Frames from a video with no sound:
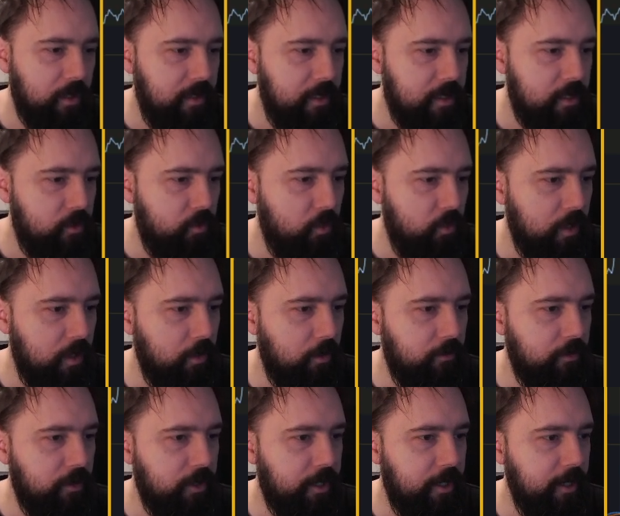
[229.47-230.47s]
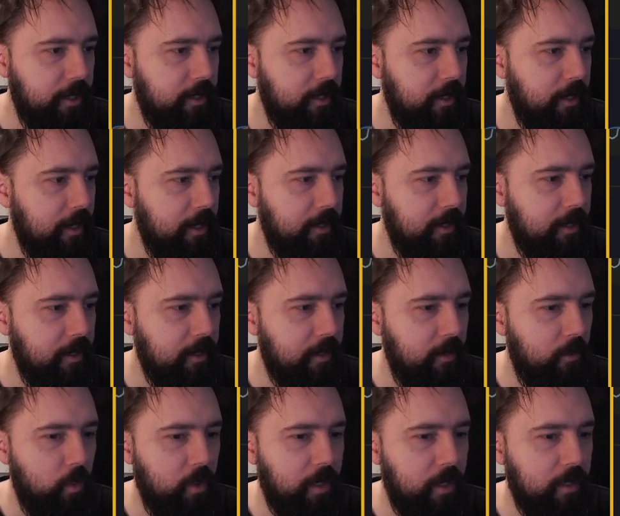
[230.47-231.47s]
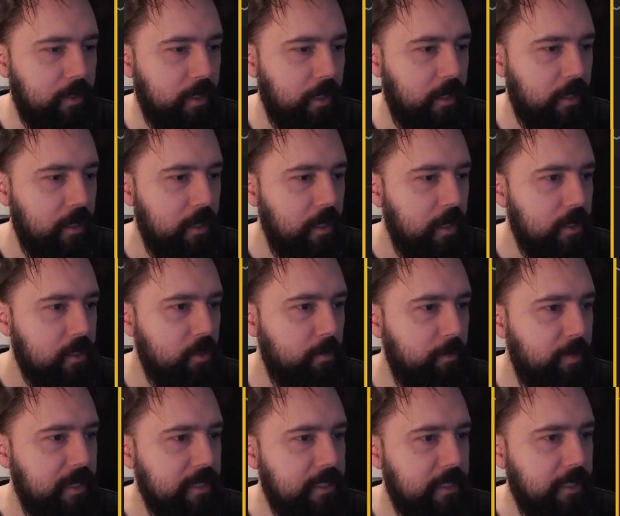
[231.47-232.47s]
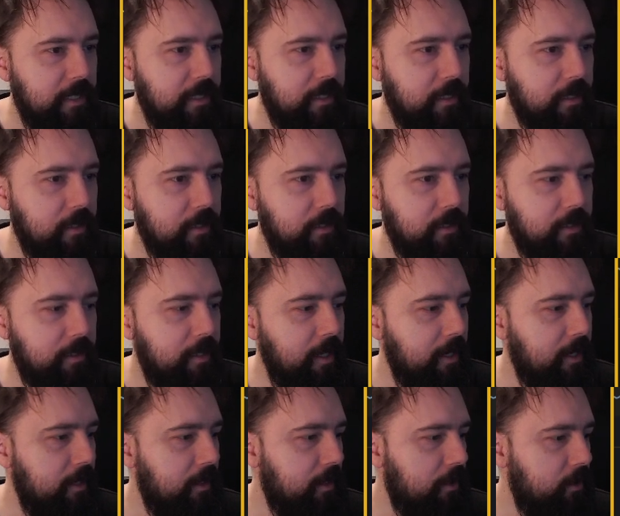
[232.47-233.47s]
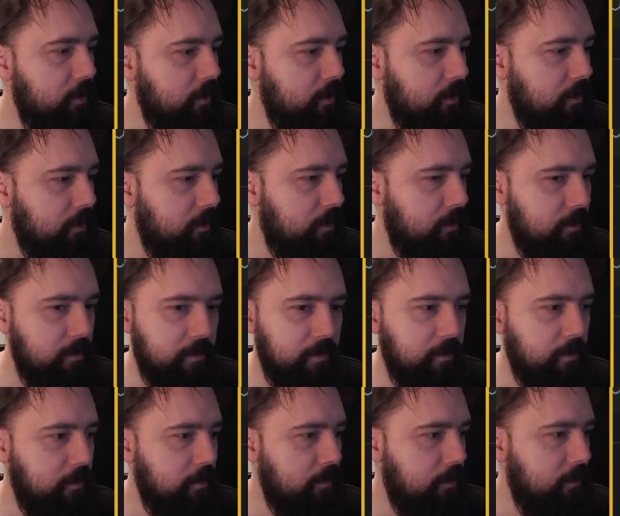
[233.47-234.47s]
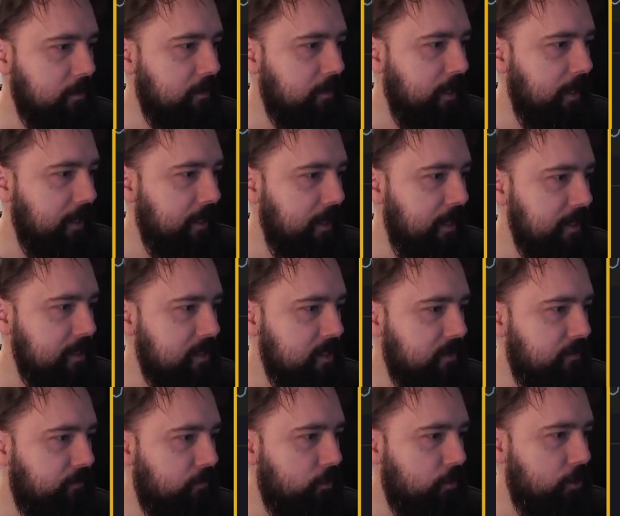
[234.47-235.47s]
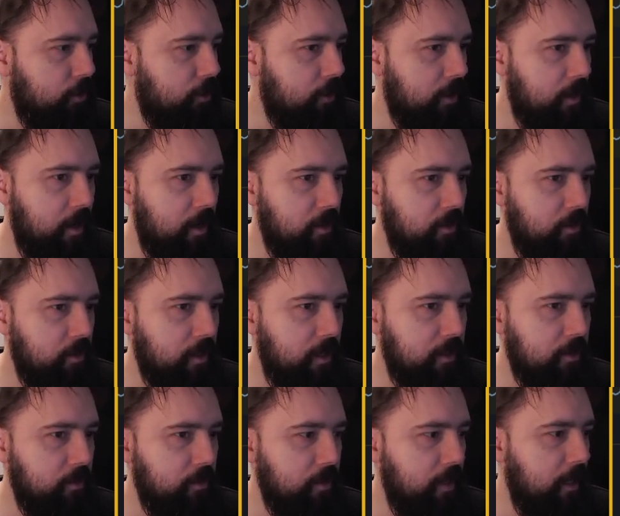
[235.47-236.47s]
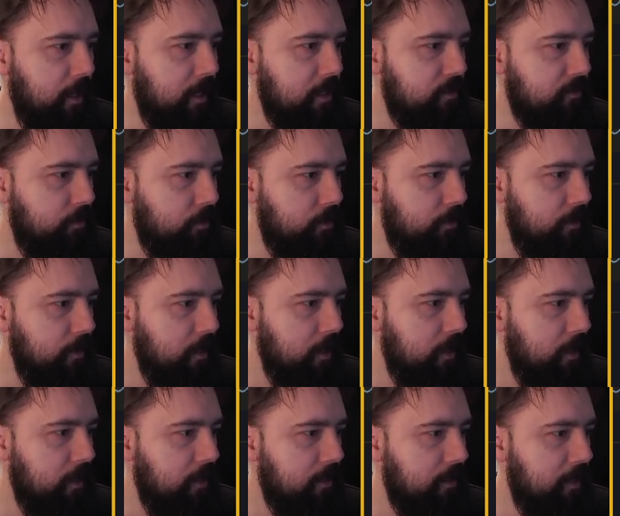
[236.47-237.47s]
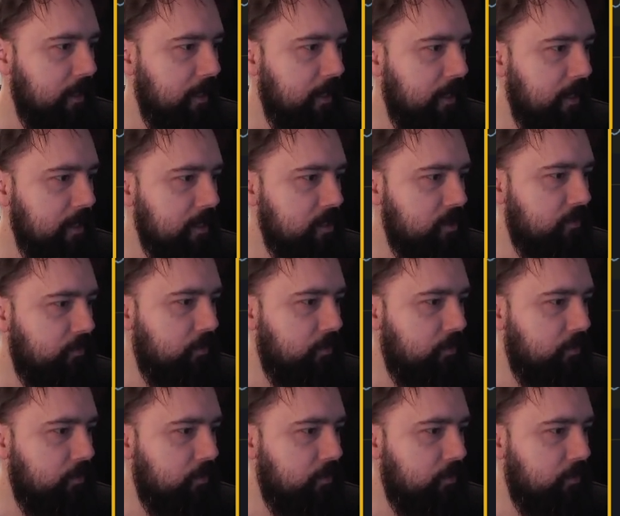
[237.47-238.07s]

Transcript: these three over here and uh, what ethanol so basically they you uh, they last for how long uh, do they last for they last